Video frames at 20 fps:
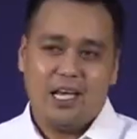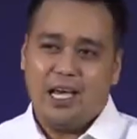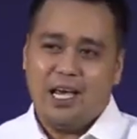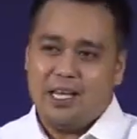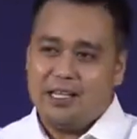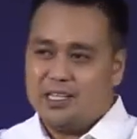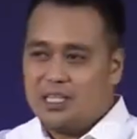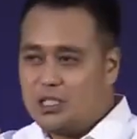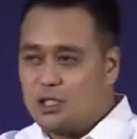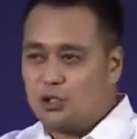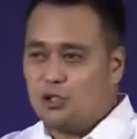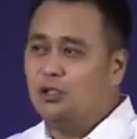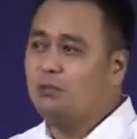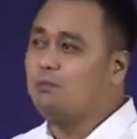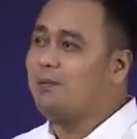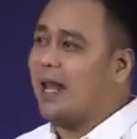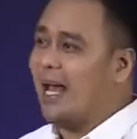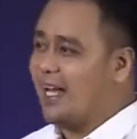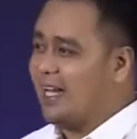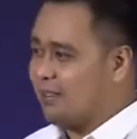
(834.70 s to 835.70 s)
And these two
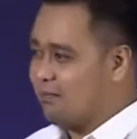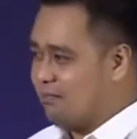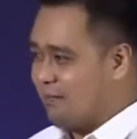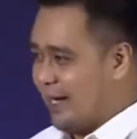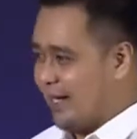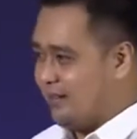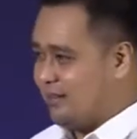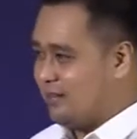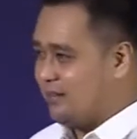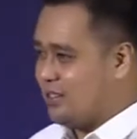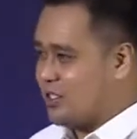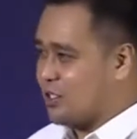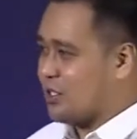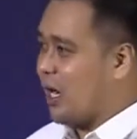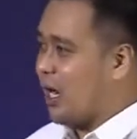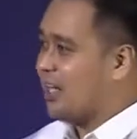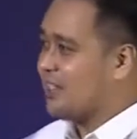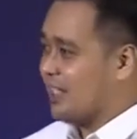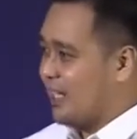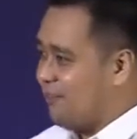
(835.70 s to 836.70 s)
blind men
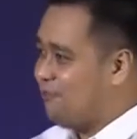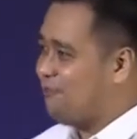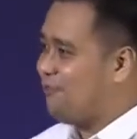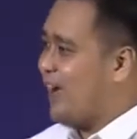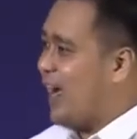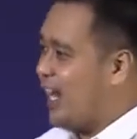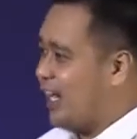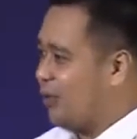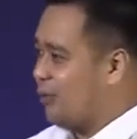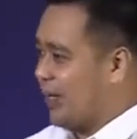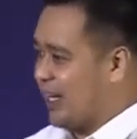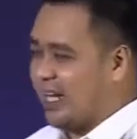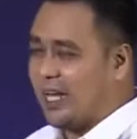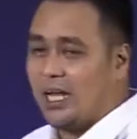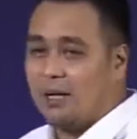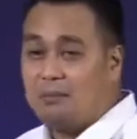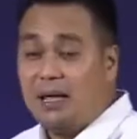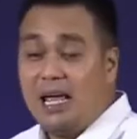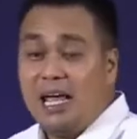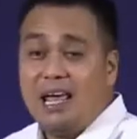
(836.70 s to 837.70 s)
started following
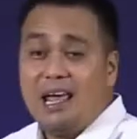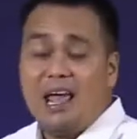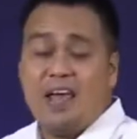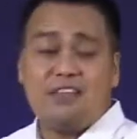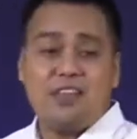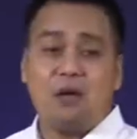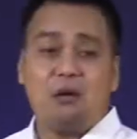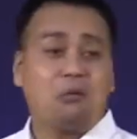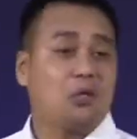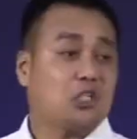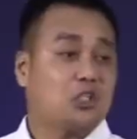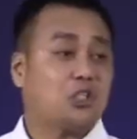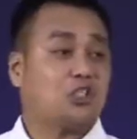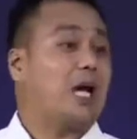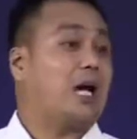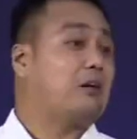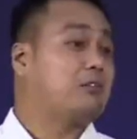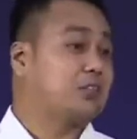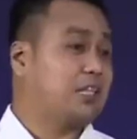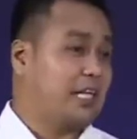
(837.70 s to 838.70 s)
him, and they were
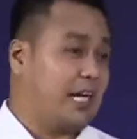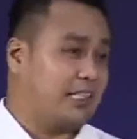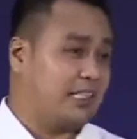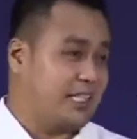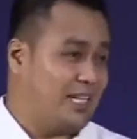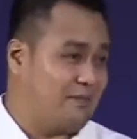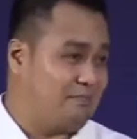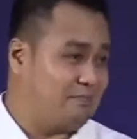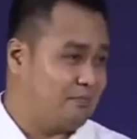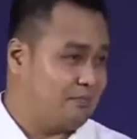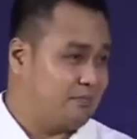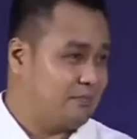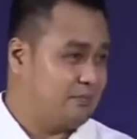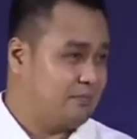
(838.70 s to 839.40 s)
shouting at him.